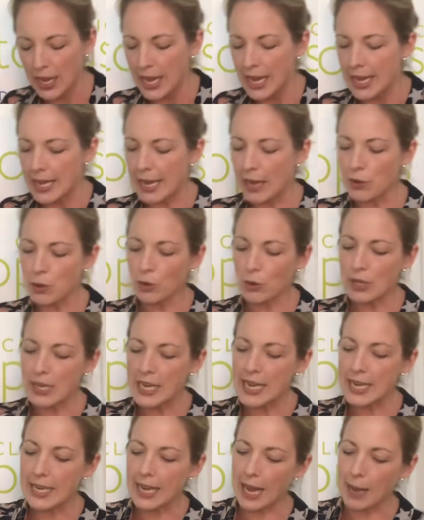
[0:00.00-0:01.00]
Now your
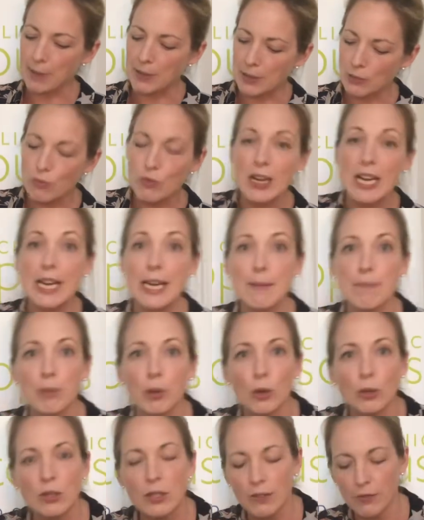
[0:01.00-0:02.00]
kneecap is really
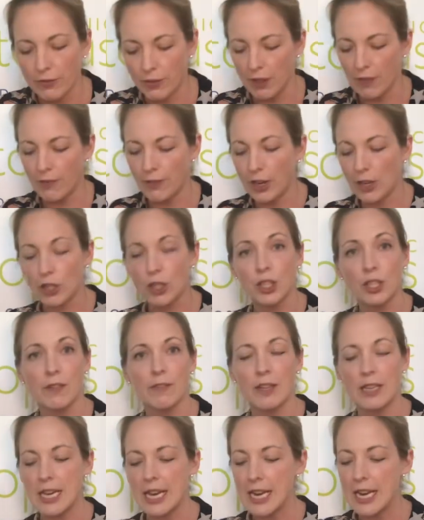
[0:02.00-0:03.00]
important for the function of
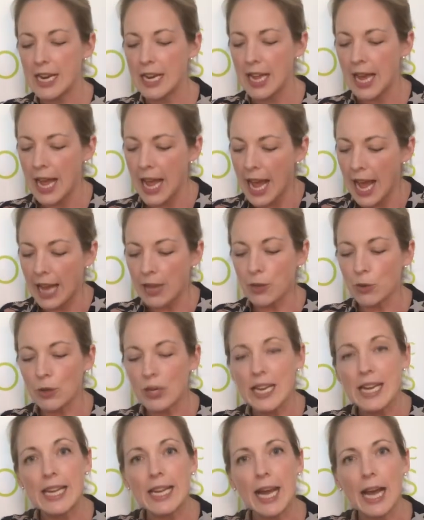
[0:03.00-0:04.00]
the knee, and your
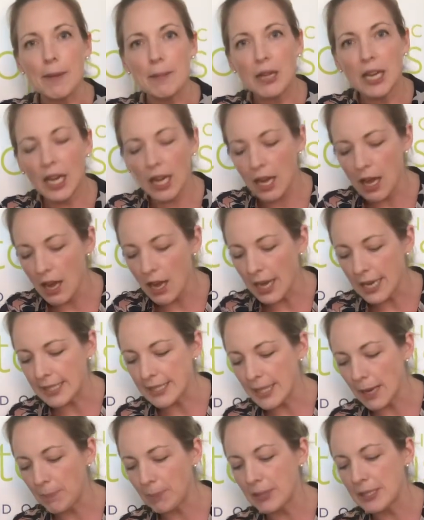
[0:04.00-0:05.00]
kneecap
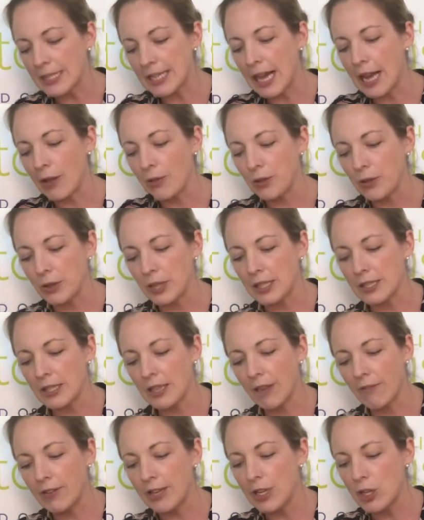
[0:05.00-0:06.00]
glides up and down through this
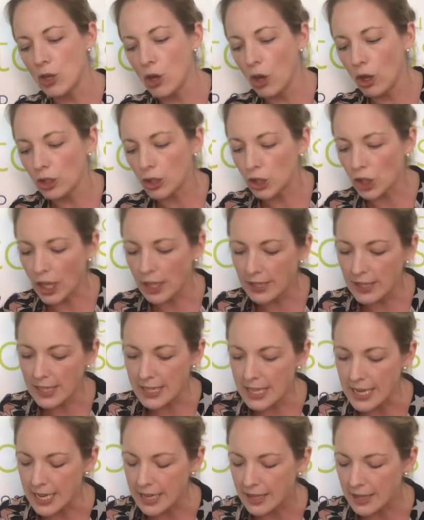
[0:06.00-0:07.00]
lovely notch
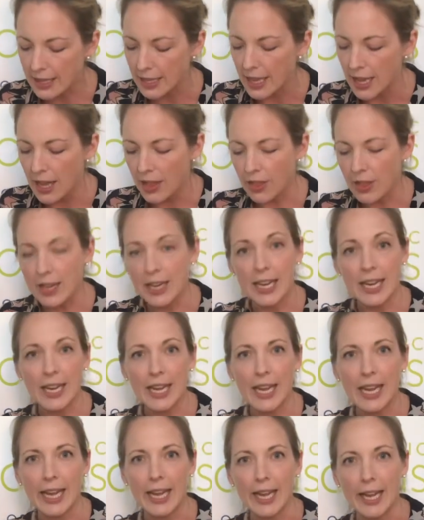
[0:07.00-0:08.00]
underneath the knee
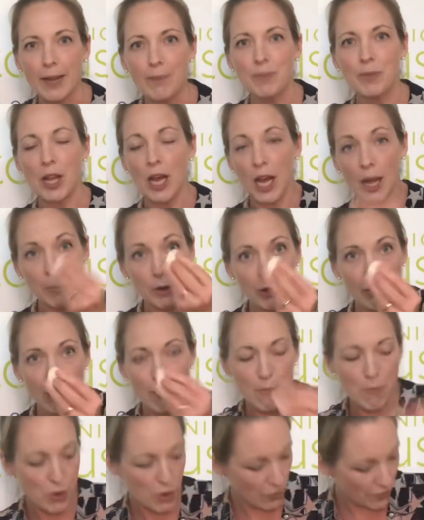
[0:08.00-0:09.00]
here. I'm going to
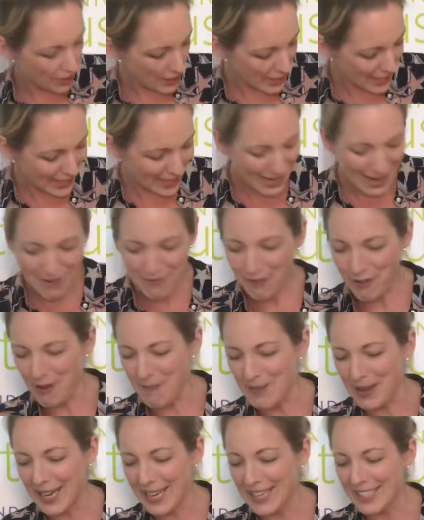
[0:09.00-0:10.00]
remove the kneecap for a
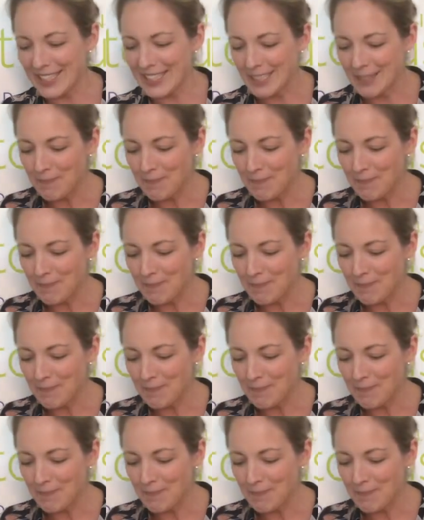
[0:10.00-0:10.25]
minute.